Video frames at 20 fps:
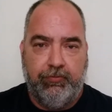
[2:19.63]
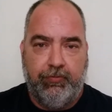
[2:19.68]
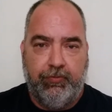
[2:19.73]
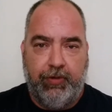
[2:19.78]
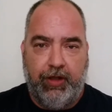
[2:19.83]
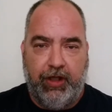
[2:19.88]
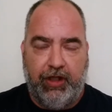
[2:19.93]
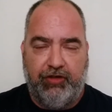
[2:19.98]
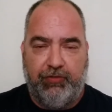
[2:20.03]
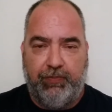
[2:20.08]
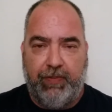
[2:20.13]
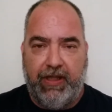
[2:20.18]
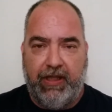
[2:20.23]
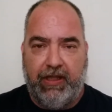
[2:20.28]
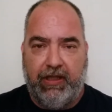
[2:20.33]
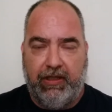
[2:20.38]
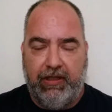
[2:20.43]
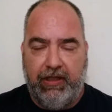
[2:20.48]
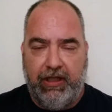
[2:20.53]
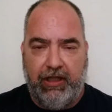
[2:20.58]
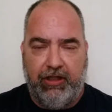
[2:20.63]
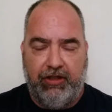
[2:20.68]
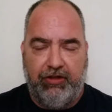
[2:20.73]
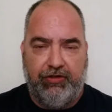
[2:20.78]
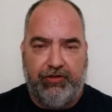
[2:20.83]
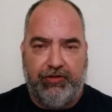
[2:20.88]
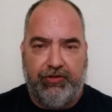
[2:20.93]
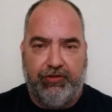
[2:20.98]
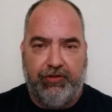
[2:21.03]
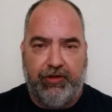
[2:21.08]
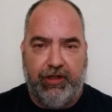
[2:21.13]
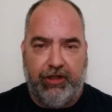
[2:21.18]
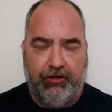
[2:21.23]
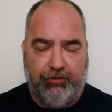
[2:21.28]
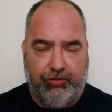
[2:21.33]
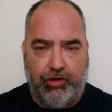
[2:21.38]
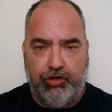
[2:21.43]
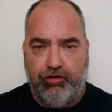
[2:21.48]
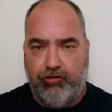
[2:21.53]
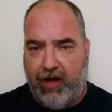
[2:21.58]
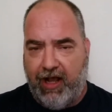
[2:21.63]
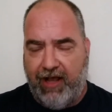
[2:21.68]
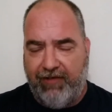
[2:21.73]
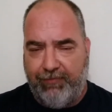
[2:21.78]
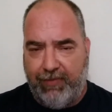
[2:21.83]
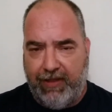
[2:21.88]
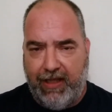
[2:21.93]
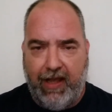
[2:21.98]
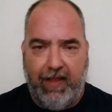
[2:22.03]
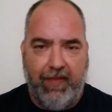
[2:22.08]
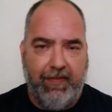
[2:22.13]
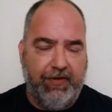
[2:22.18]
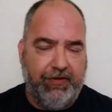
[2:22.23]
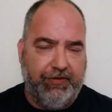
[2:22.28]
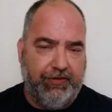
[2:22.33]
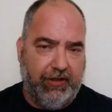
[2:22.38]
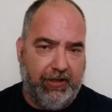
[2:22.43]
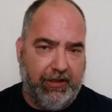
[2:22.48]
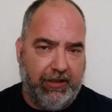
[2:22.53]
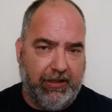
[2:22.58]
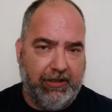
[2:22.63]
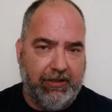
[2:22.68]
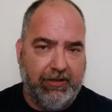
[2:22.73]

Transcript: is to drive me out of the city.